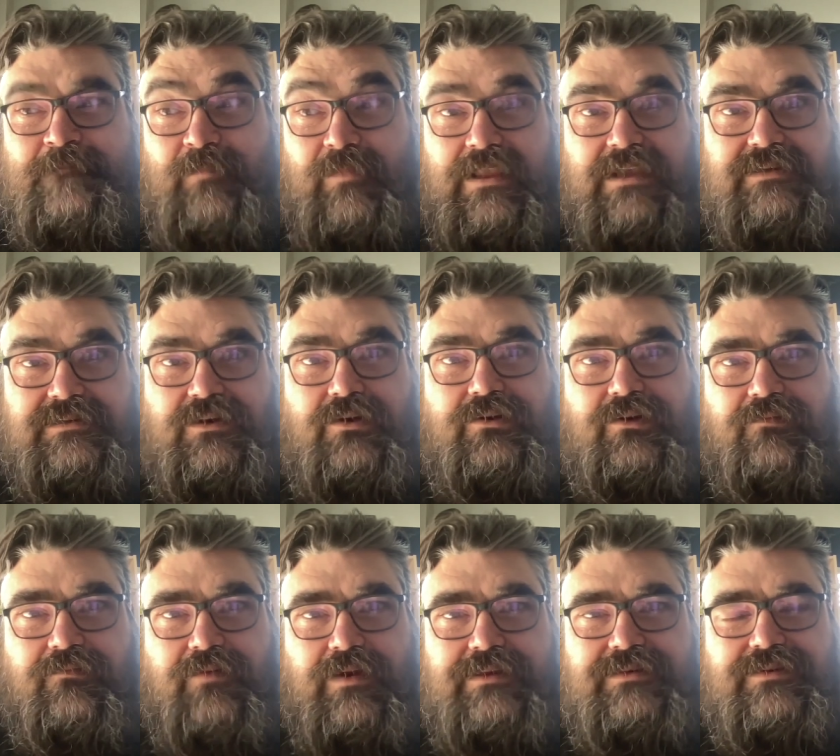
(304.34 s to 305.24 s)
because all your
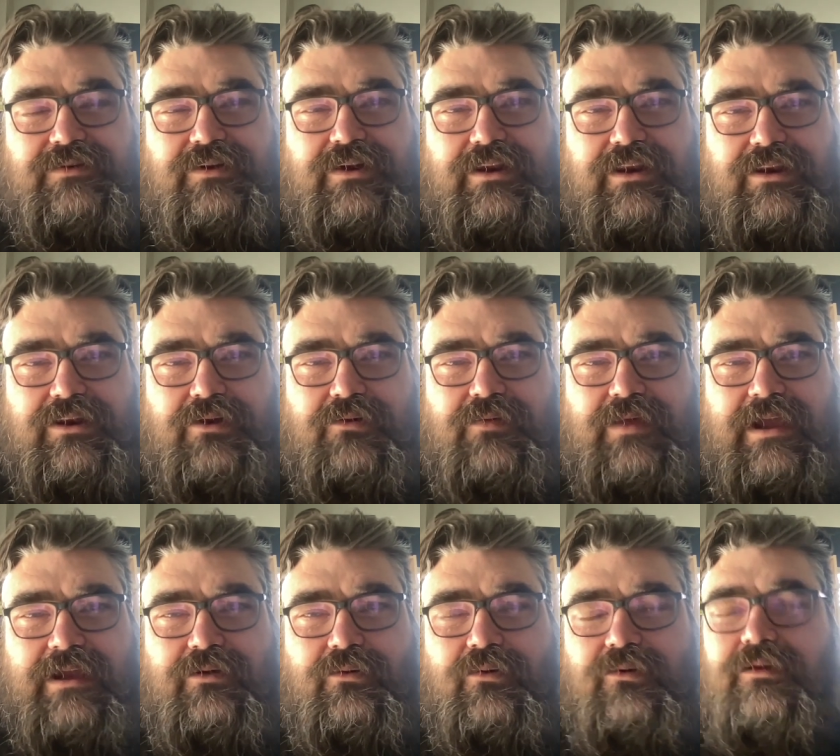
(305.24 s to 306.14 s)
friends are going to know
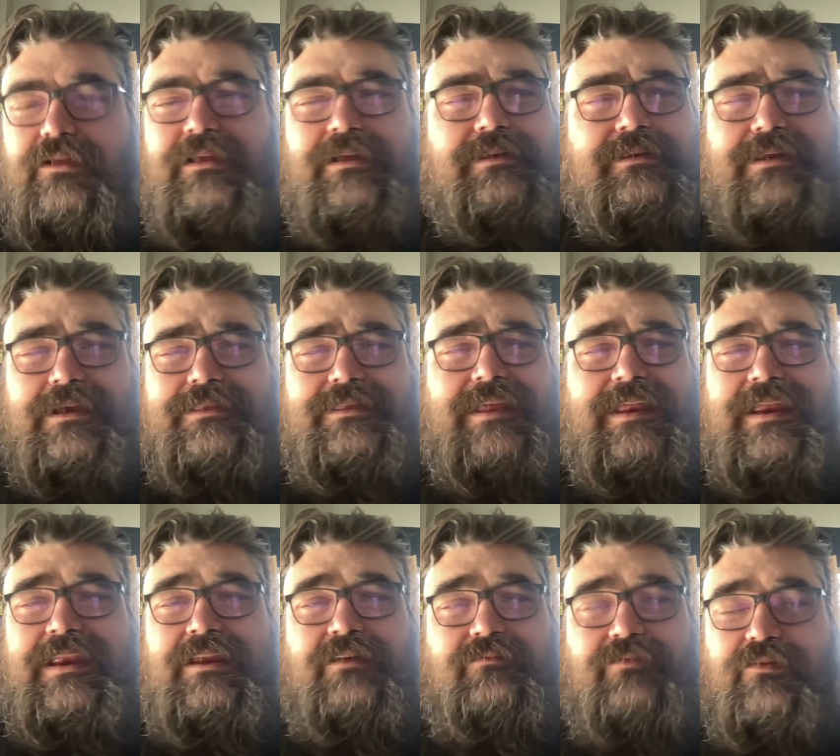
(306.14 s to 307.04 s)
that goal. Not that
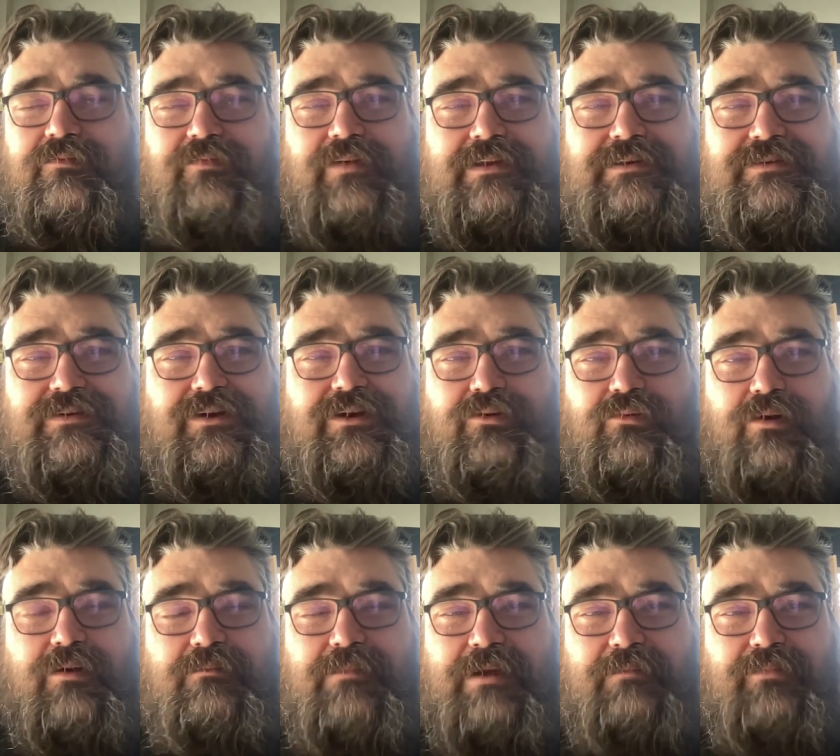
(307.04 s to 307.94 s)
any of your friends are going to
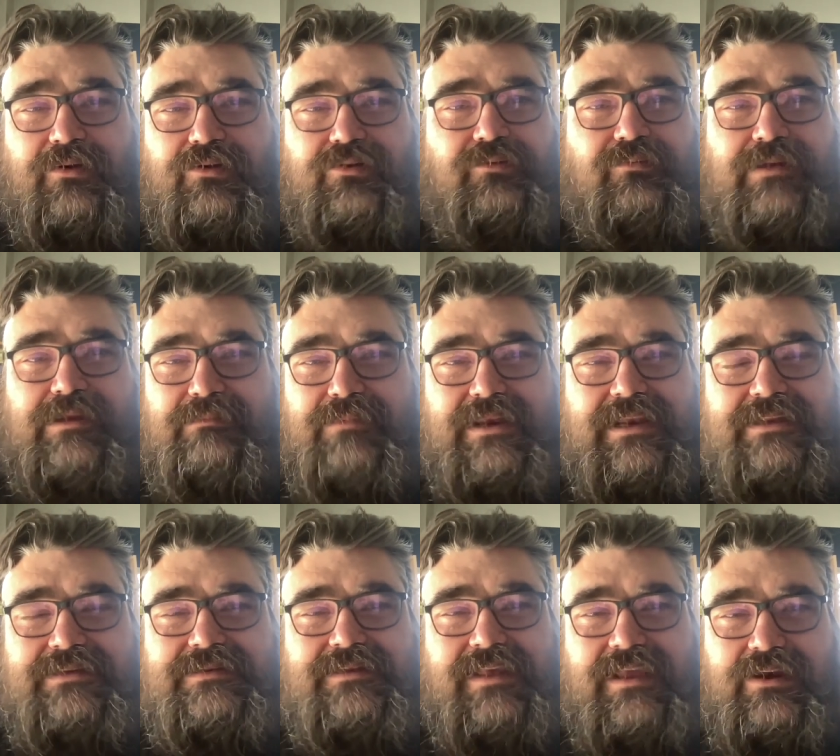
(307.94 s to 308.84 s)
remember three
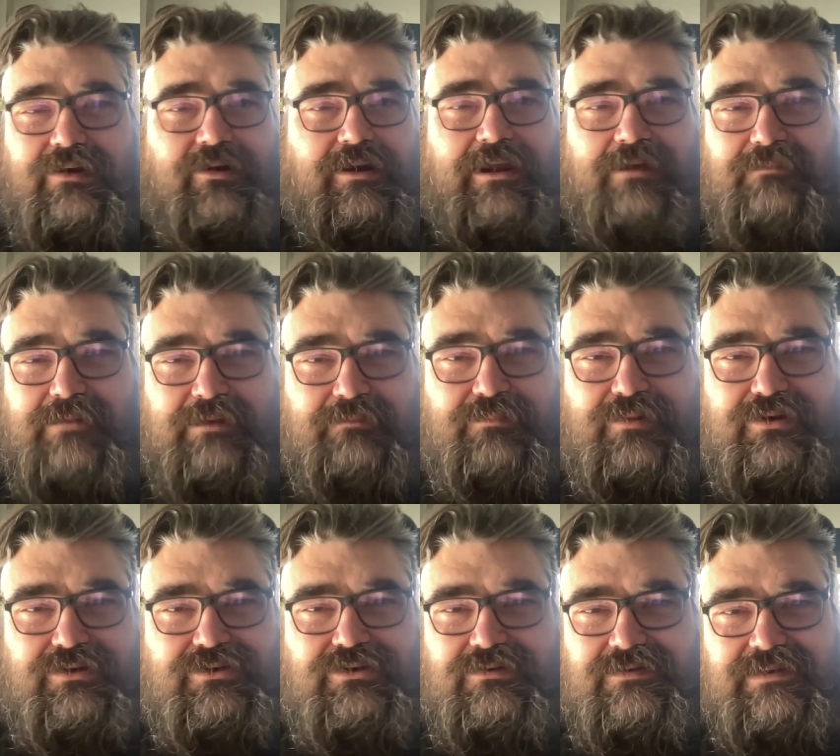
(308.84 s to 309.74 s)
minutes later how many
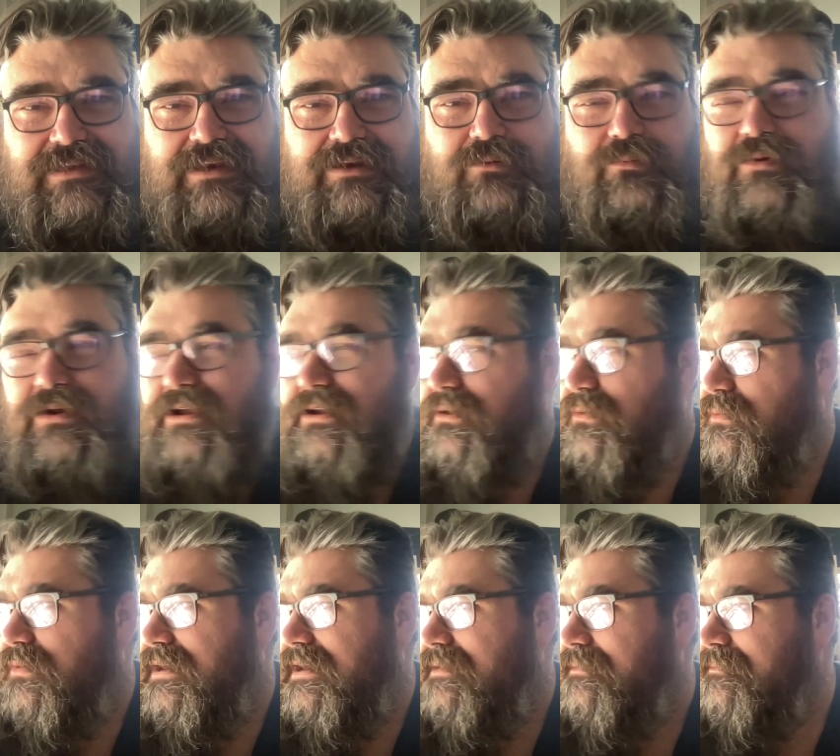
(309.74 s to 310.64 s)
books you said you were going to
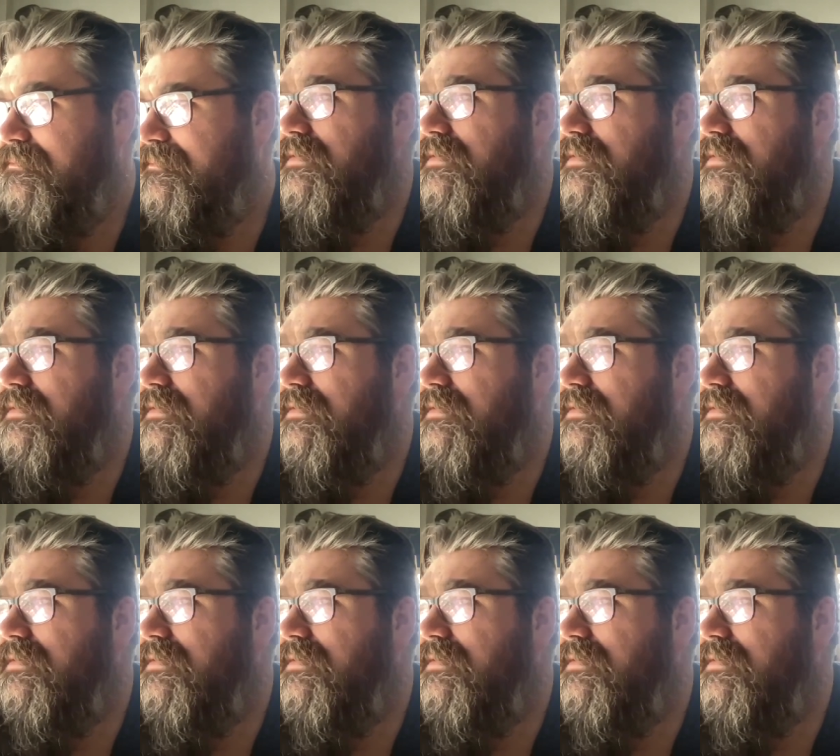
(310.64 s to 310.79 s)
read.